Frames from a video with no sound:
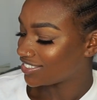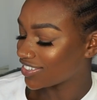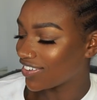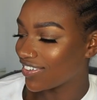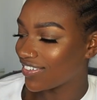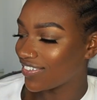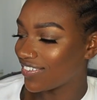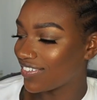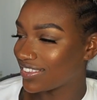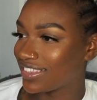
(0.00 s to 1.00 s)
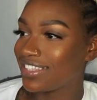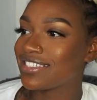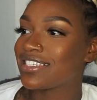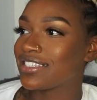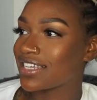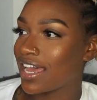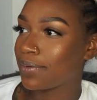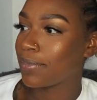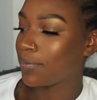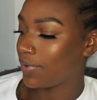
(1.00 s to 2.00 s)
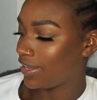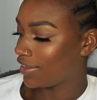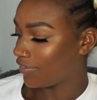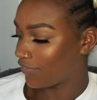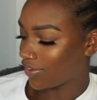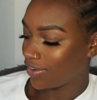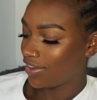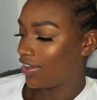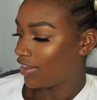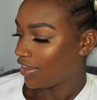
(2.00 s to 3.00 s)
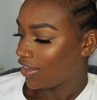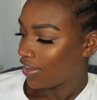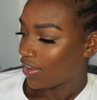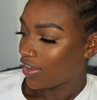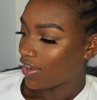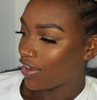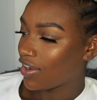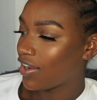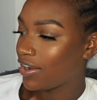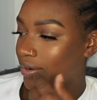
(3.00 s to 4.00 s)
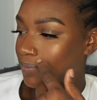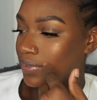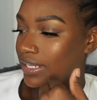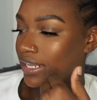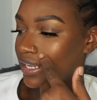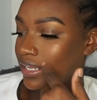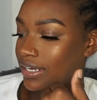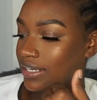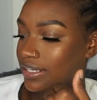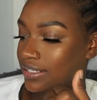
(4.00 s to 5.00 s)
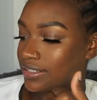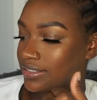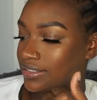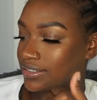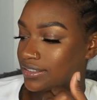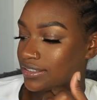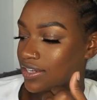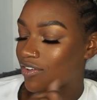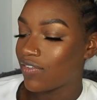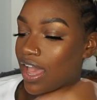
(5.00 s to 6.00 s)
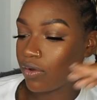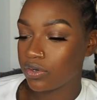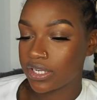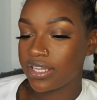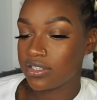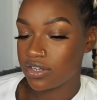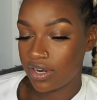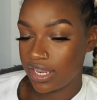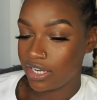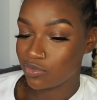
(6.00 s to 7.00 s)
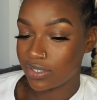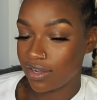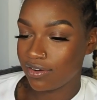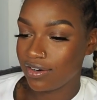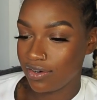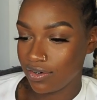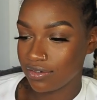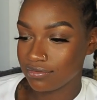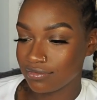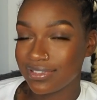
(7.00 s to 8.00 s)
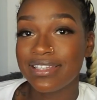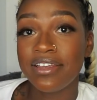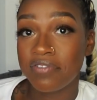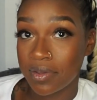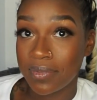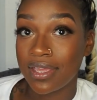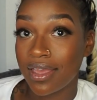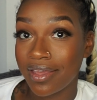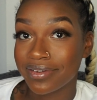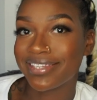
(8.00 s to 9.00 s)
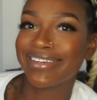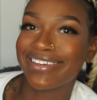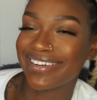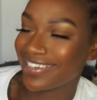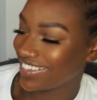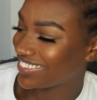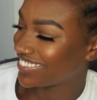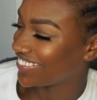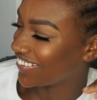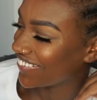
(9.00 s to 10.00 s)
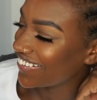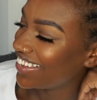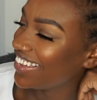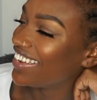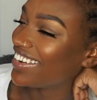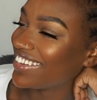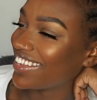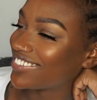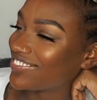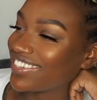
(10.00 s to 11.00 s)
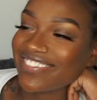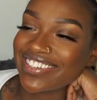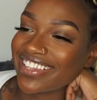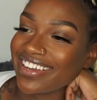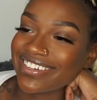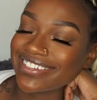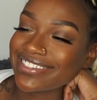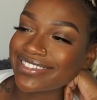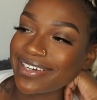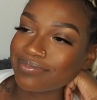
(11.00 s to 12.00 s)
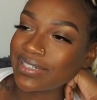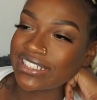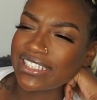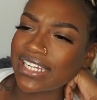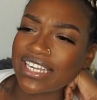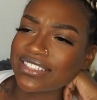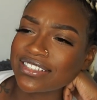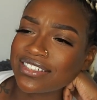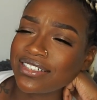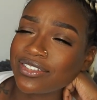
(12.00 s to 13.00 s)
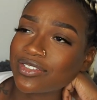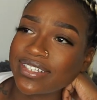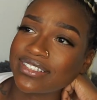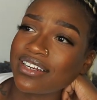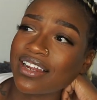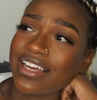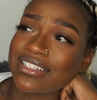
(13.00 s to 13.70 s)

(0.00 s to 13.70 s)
So this is kind of my way of her being in. Around kids her age without her leaving me yet. So that's really what that is. But she likes it. She enjoys it a lot.